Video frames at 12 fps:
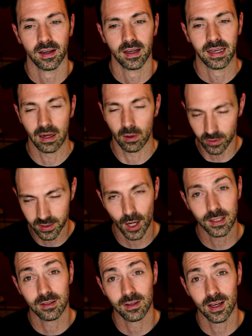and I will talk
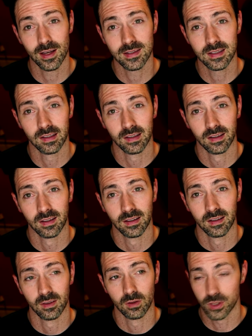to you guys
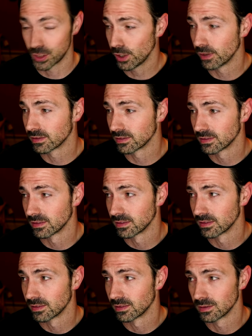soon,
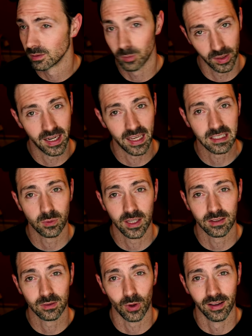but next week
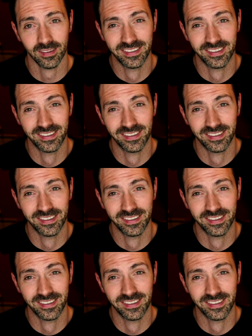as well.